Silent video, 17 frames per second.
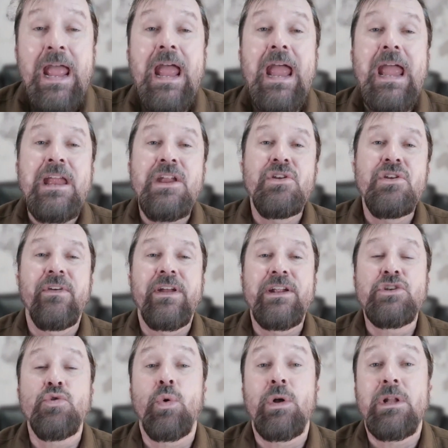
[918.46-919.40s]

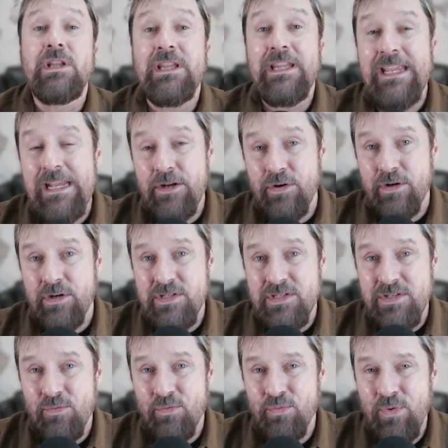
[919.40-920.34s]
individual
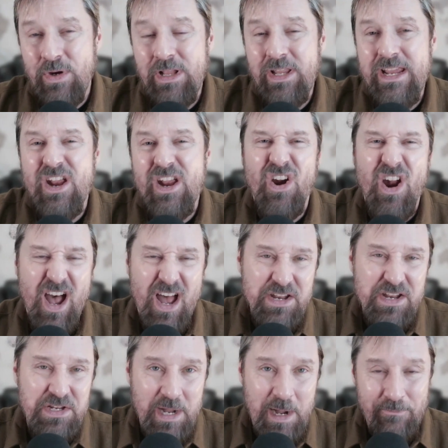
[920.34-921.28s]
leaders really are
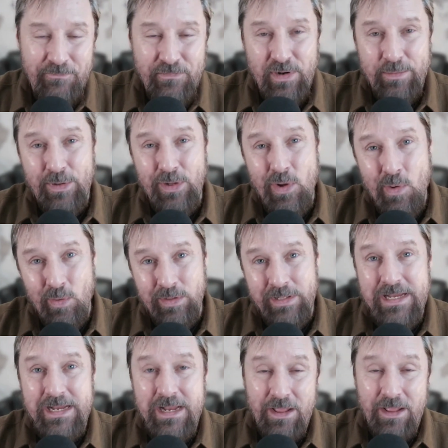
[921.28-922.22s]
uncomfortable
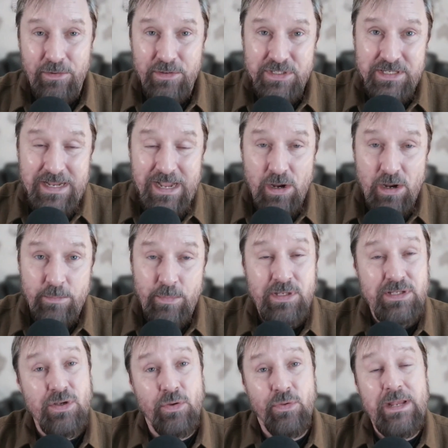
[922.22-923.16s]
holding others accountable.
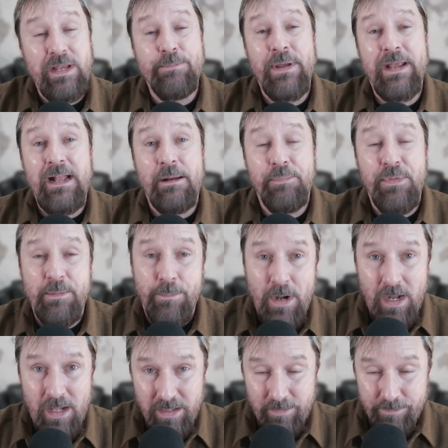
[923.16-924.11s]
So they pick up the
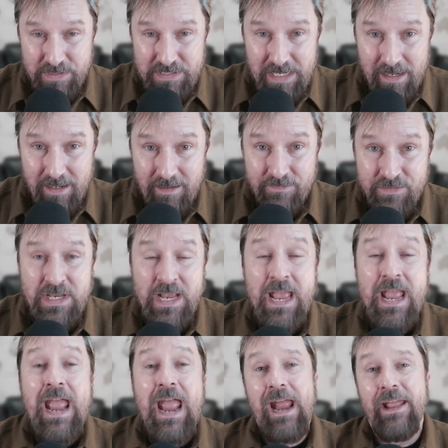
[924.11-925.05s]
ball themselves
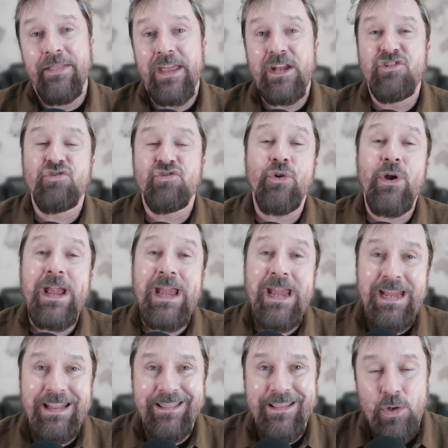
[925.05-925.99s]
and they
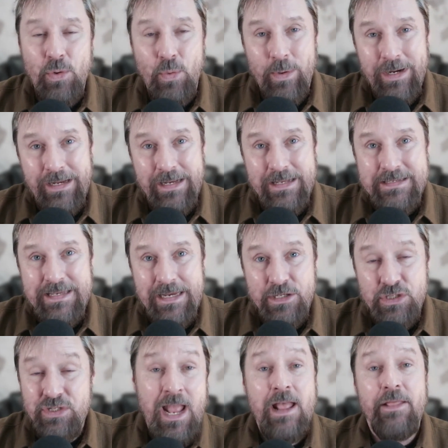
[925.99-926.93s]
train the
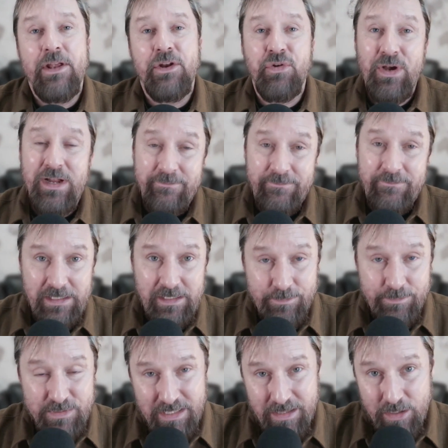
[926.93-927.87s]
organization. They train
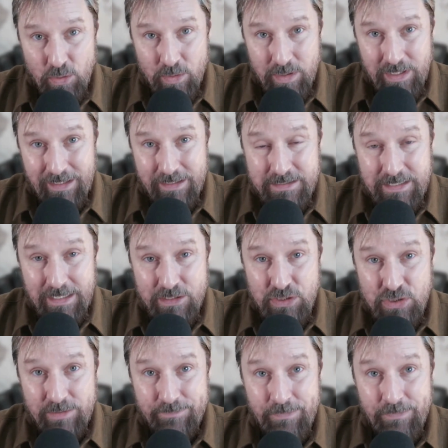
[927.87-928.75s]
victims in the organization.